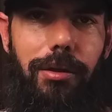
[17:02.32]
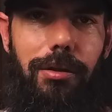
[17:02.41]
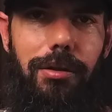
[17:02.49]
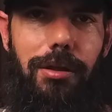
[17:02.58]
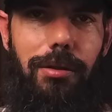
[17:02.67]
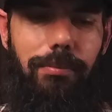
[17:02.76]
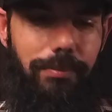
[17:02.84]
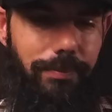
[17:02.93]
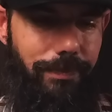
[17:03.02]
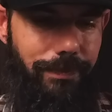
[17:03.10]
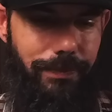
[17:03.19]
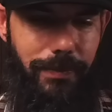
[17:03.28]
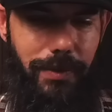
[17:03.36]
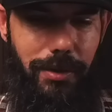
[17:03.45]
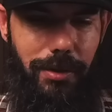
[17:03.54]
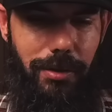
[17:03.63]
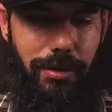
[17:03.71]
in the Jeep,
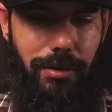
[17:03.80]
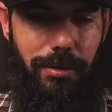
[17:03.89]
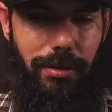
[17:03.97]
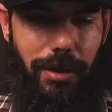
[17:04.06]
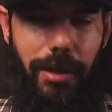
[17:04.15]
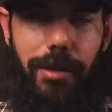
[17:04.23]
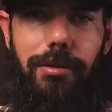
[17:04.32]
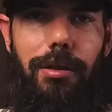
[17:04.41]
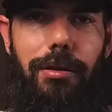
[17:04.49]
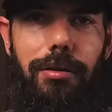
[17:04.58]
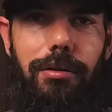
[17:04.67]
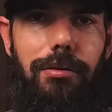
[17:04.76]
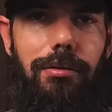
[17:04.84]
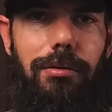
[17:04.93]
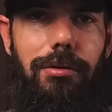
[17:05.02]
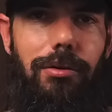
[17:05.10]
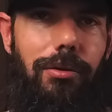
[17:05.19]
it has that
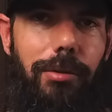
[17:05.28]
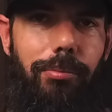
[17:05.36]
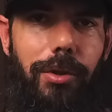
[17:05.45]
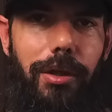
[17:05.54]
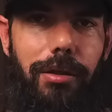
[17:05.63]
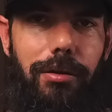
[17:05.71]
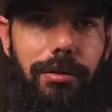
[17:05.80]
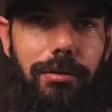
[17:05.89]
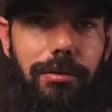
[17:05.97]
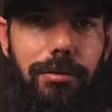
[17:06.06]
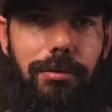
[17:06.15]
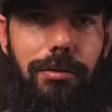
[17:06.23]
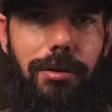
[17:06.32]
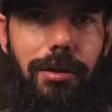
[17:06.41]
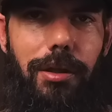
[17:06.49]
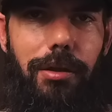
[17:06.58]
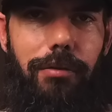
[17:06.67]
circuit breaker
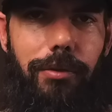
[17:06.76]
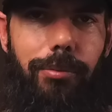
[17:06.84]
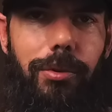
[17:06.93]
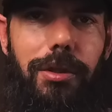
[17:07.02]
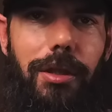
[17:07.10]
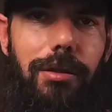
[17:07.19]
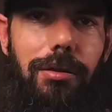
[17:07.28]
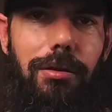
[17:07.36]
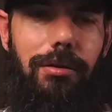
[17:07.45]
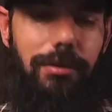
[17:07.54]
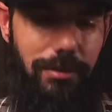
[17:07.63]
for protection.